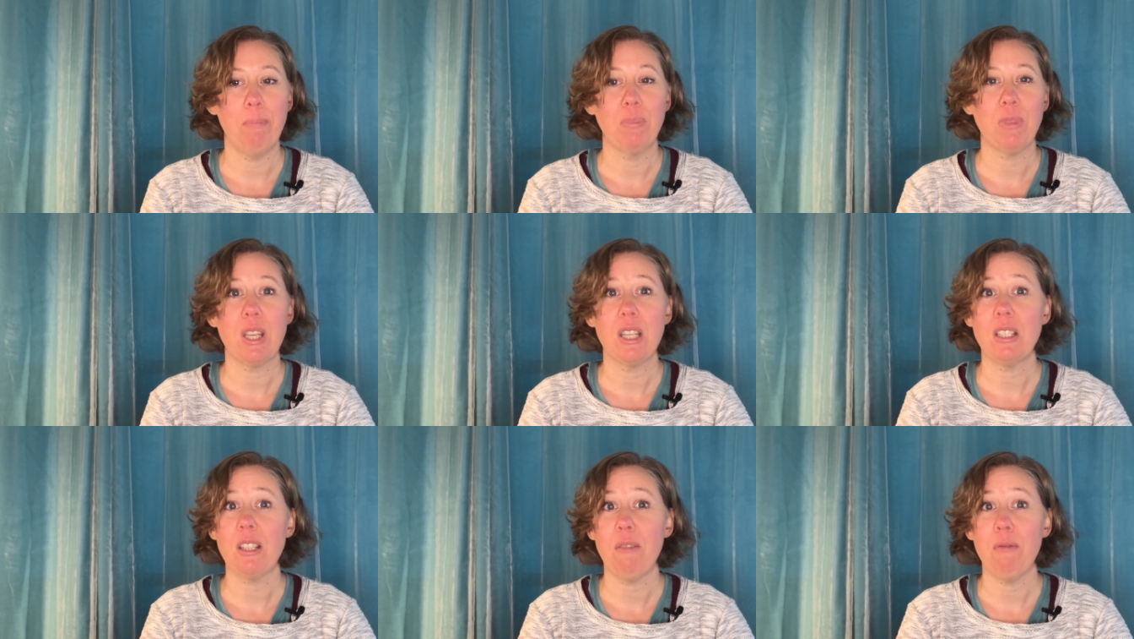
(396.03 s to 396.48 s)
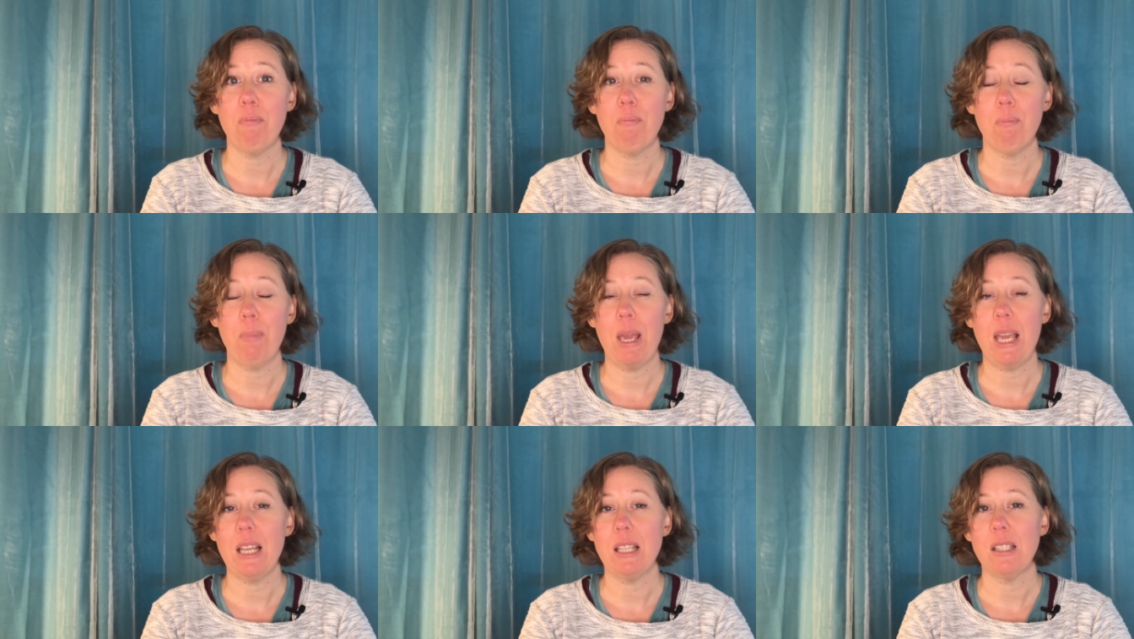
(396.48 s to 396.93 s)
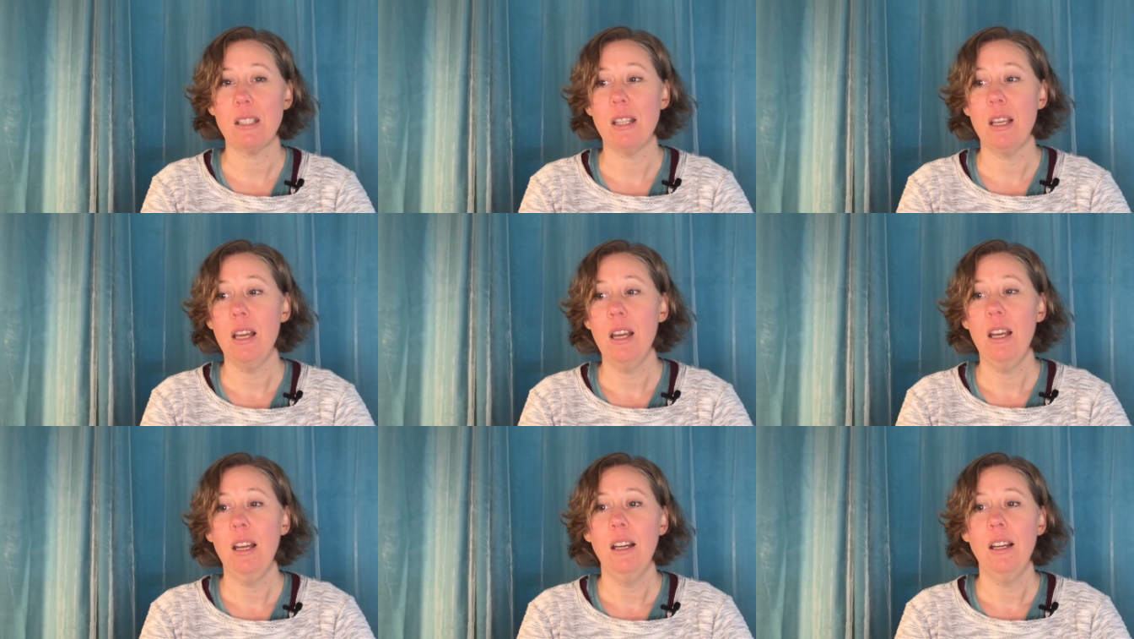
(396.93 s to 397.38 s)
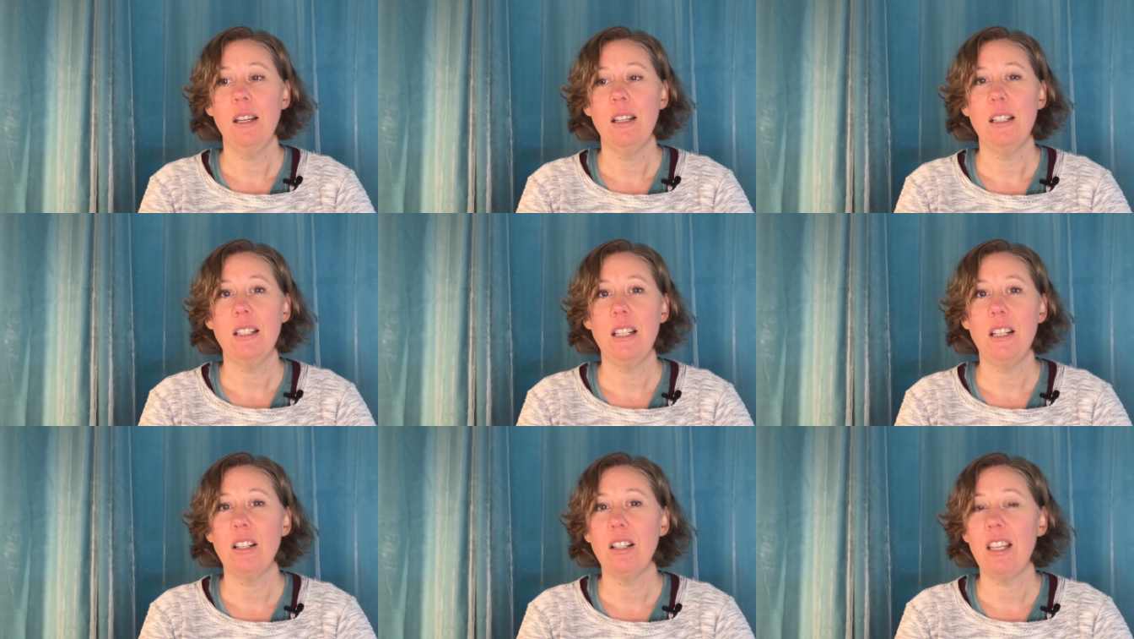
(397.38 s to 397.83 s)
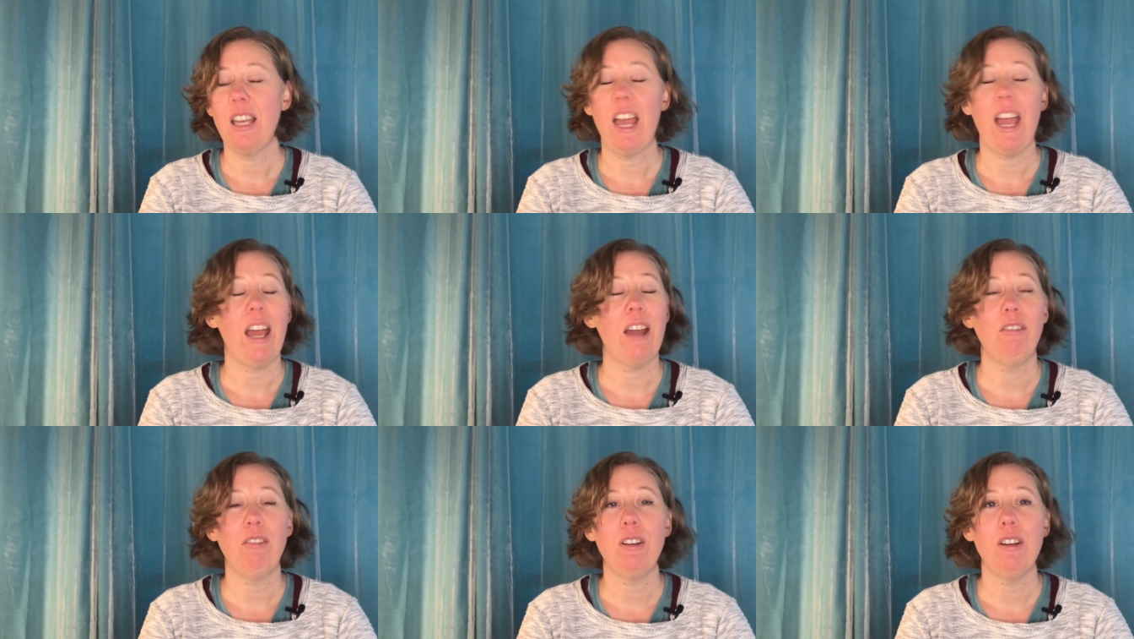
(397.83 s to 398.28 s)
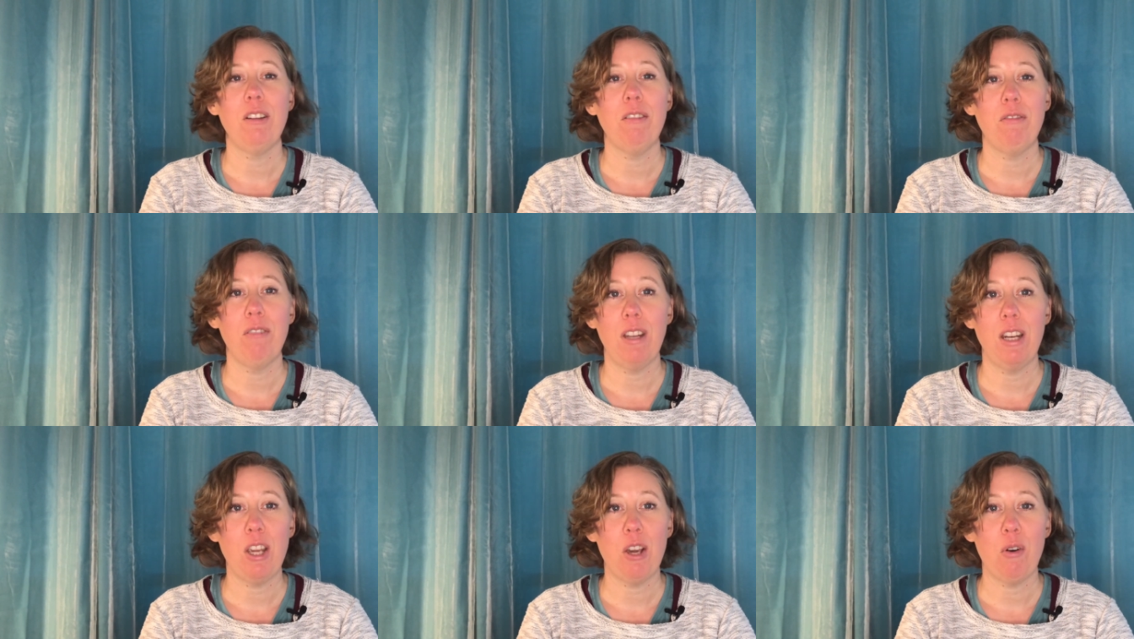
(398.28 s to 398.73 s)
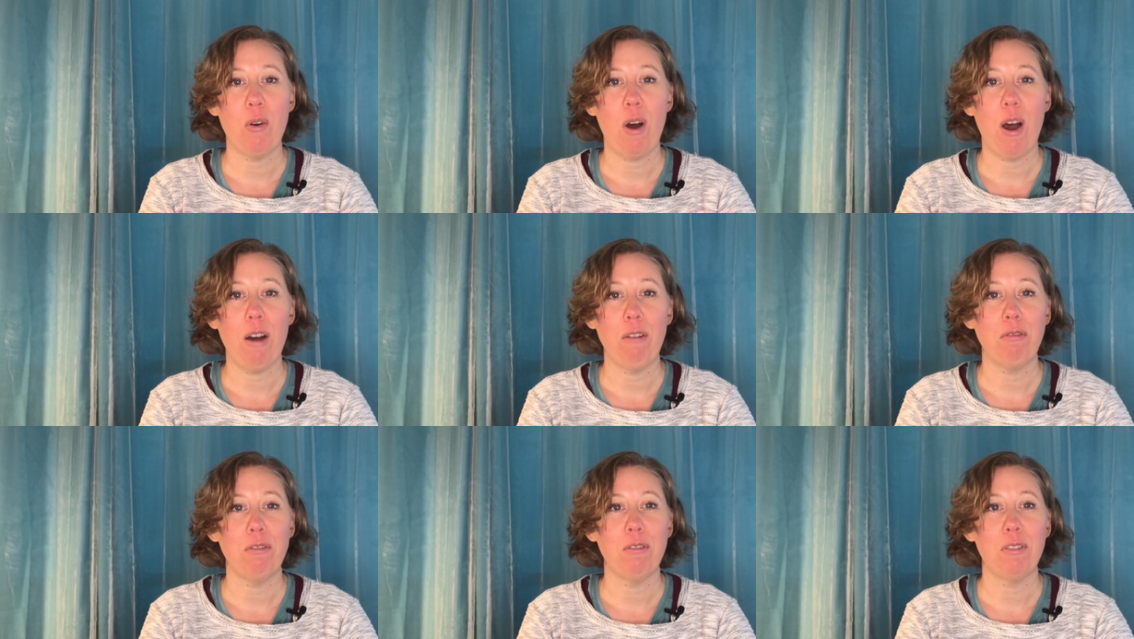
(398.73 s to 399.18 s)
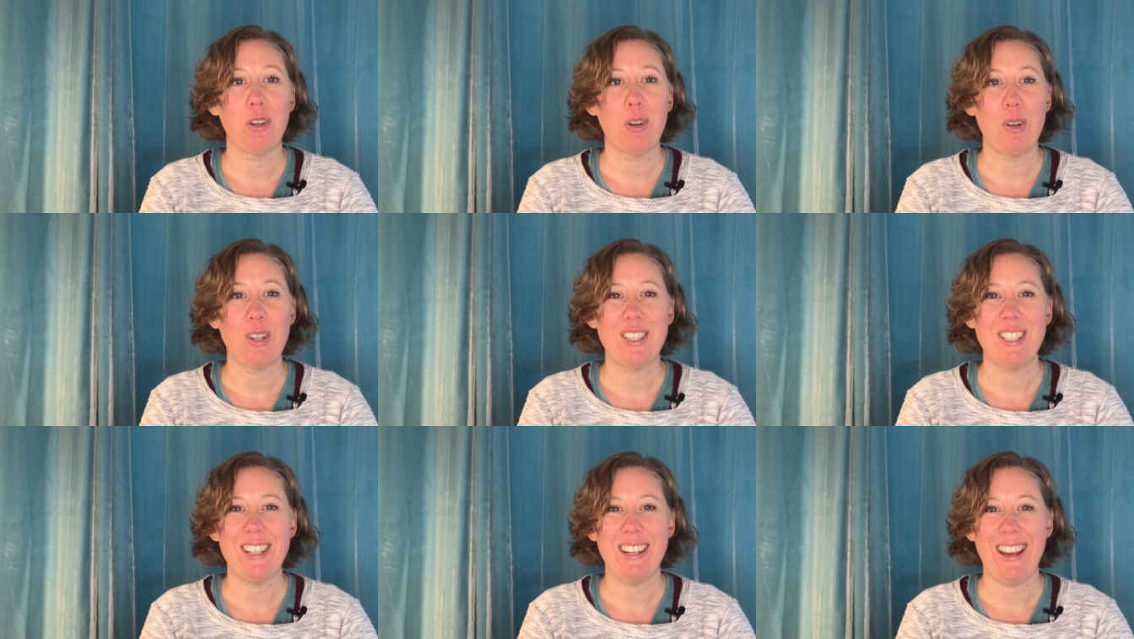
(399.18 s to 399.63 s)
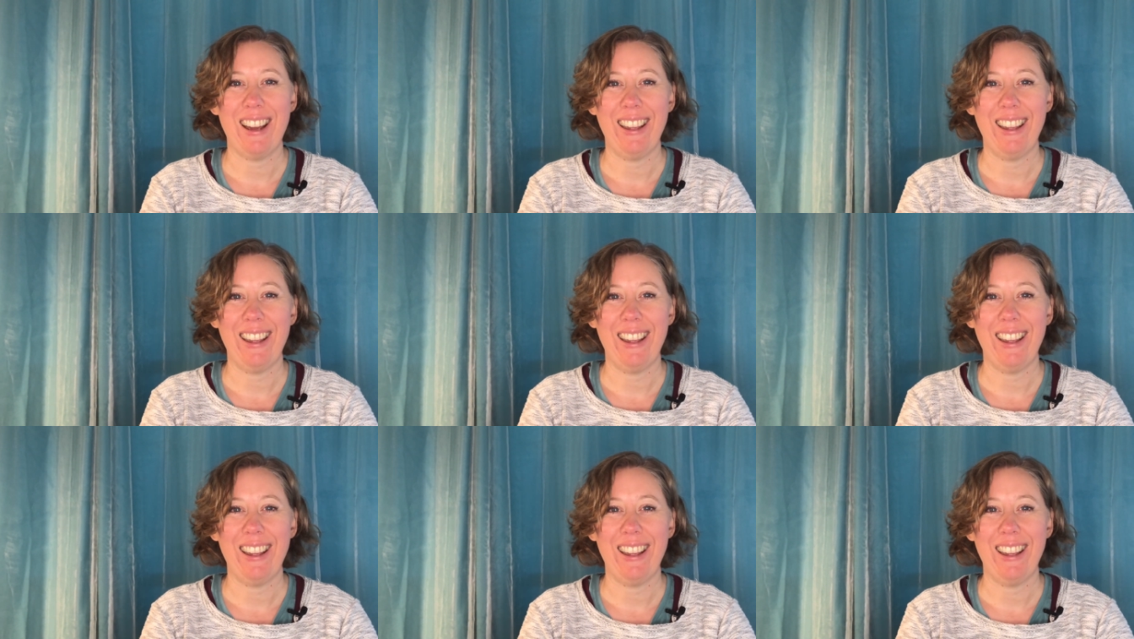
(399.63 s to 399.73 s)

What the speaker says: because I base nearly every video off of a question